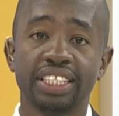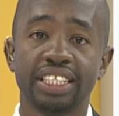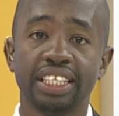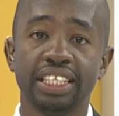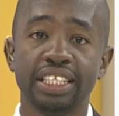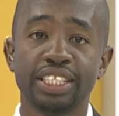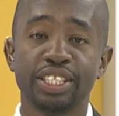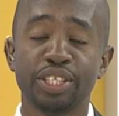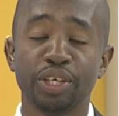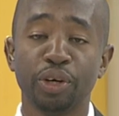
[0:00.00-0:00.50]

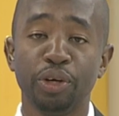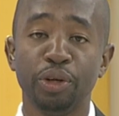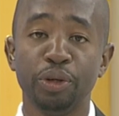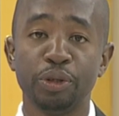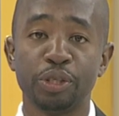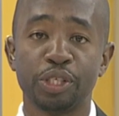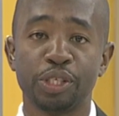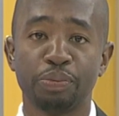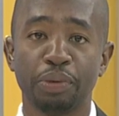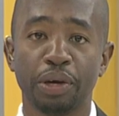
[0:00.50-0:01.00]
is your
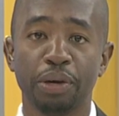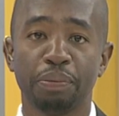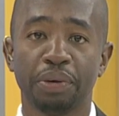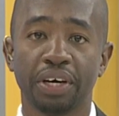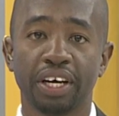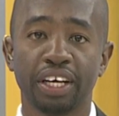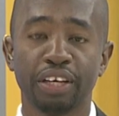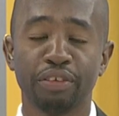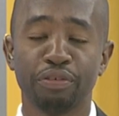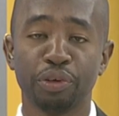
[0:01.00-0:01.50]

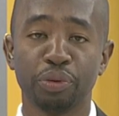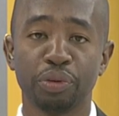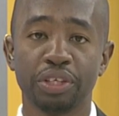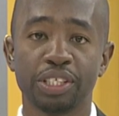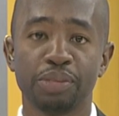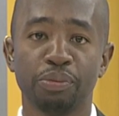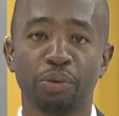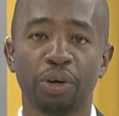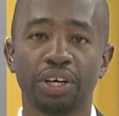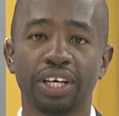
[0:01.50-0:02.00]
newspaper review
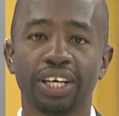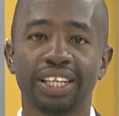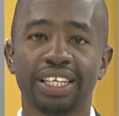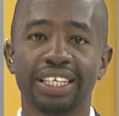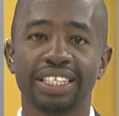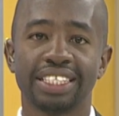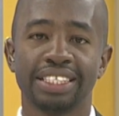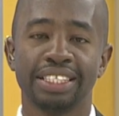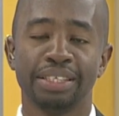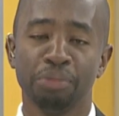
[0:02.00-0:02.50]
this morning.
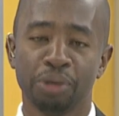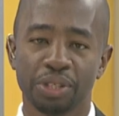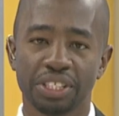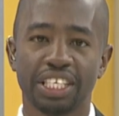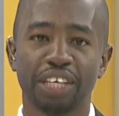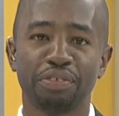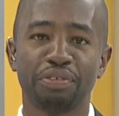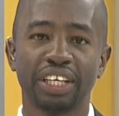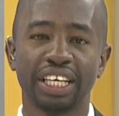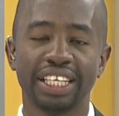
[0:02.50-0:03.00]
This most
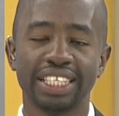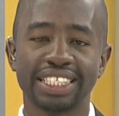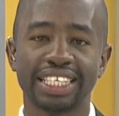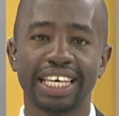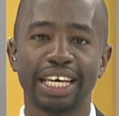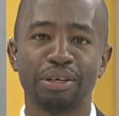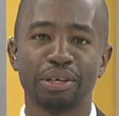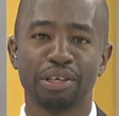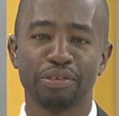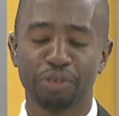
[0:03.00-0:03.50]
definitely is
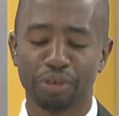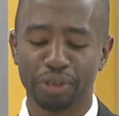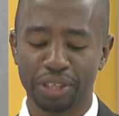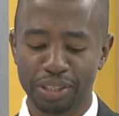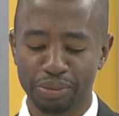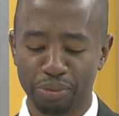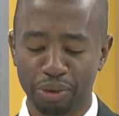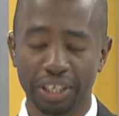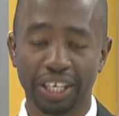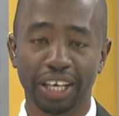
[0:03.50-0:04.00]
K24
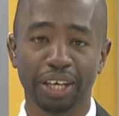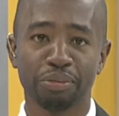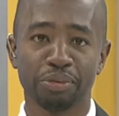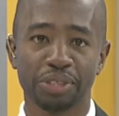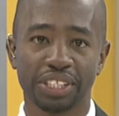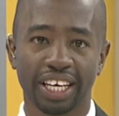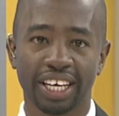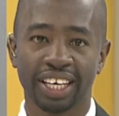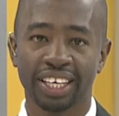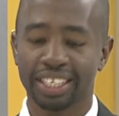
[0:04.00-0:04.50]
this morning. Karibu
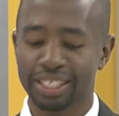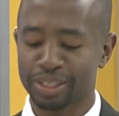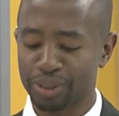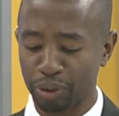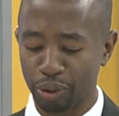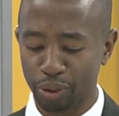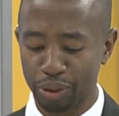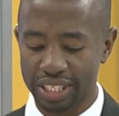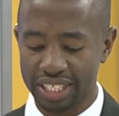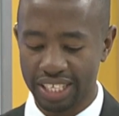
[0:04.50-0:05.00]
sana. As
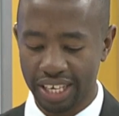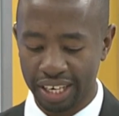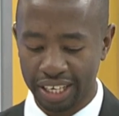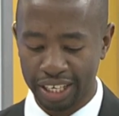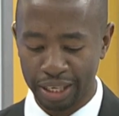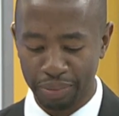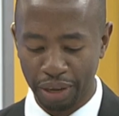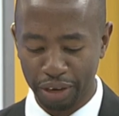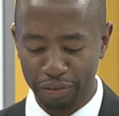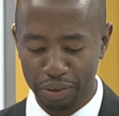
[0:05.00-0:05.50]
always,
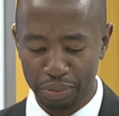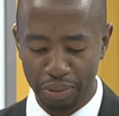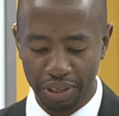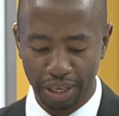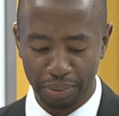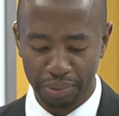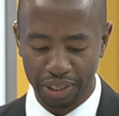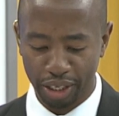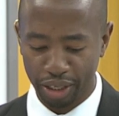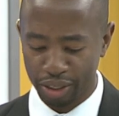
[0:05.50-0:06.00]
keep that feedback
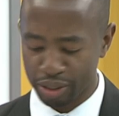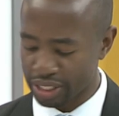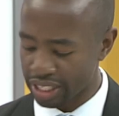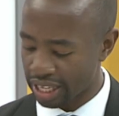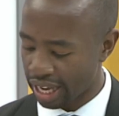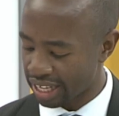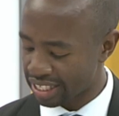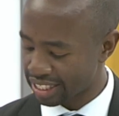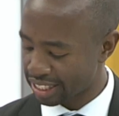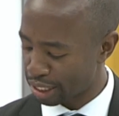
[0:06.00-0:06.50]
coming in at
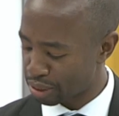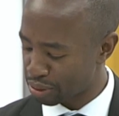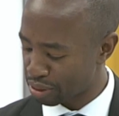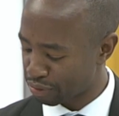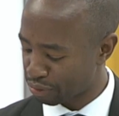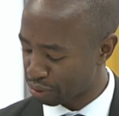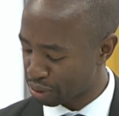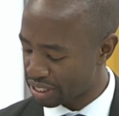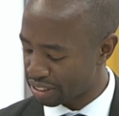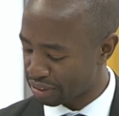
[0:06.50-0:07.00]

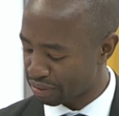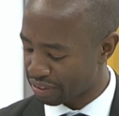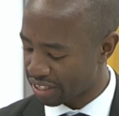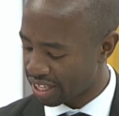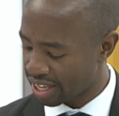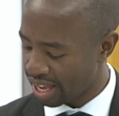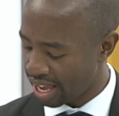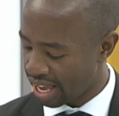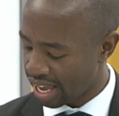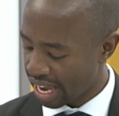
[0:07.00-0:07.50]
K24
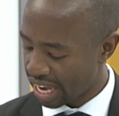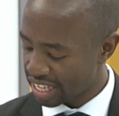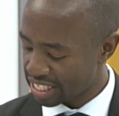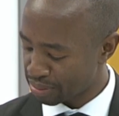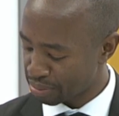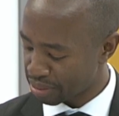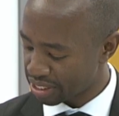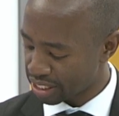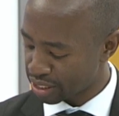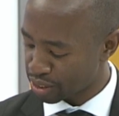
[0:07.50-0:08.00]
TV.
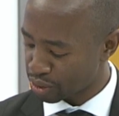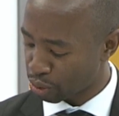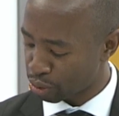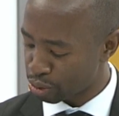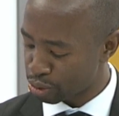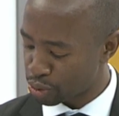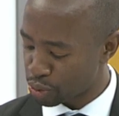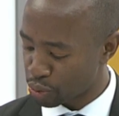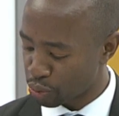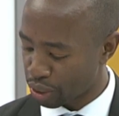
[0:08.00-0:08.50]
SMS us
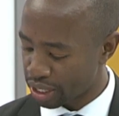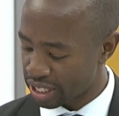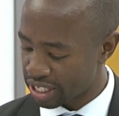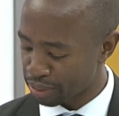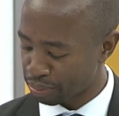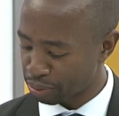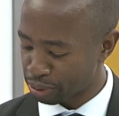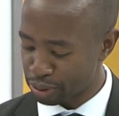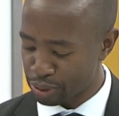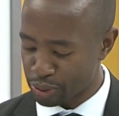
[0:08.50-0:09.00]
on
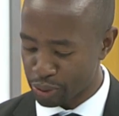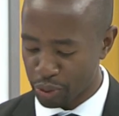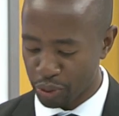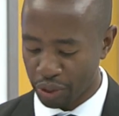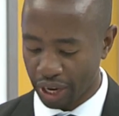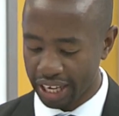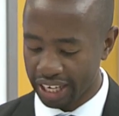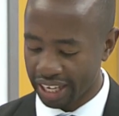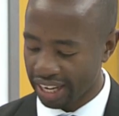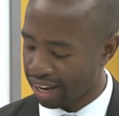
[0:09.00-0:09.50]
21222.
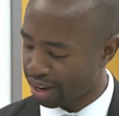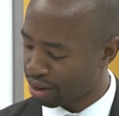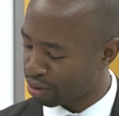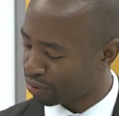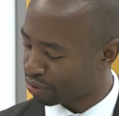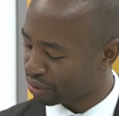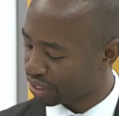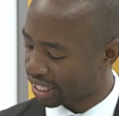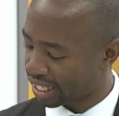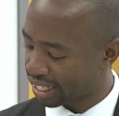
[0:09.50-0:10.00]
Right now,
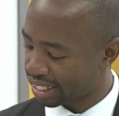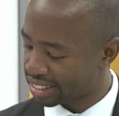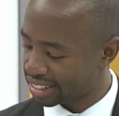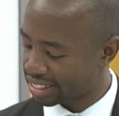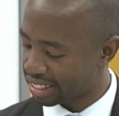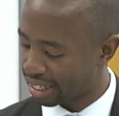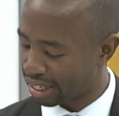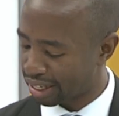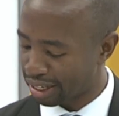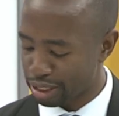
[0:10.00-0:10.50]
for the
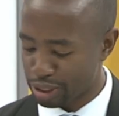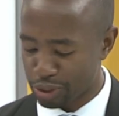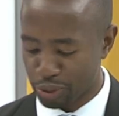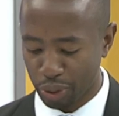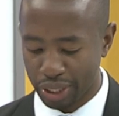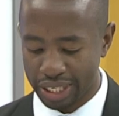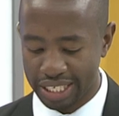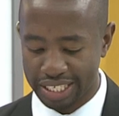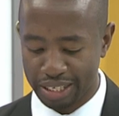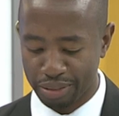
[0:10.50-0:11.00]
next
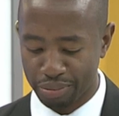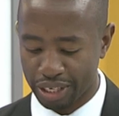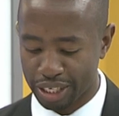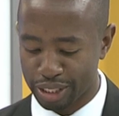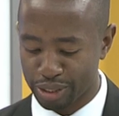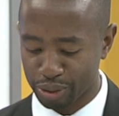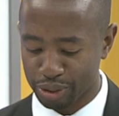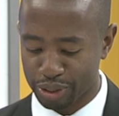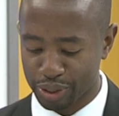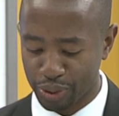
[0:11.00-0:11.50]
20
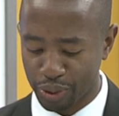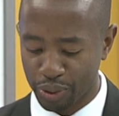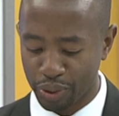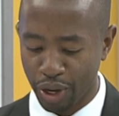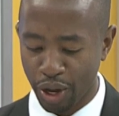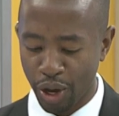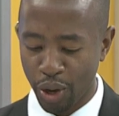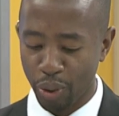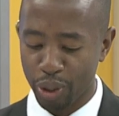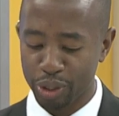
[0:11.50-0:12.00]
minutes or so,
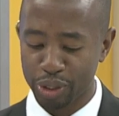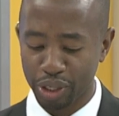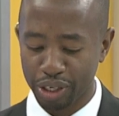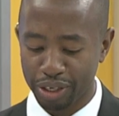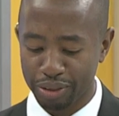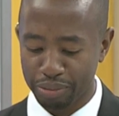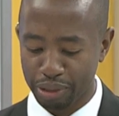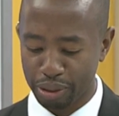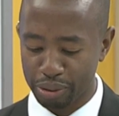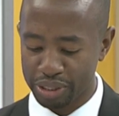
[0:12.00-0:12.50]
we're talking
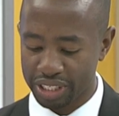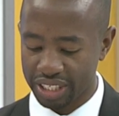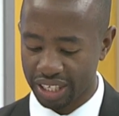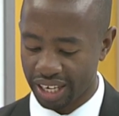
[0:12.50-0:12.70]
about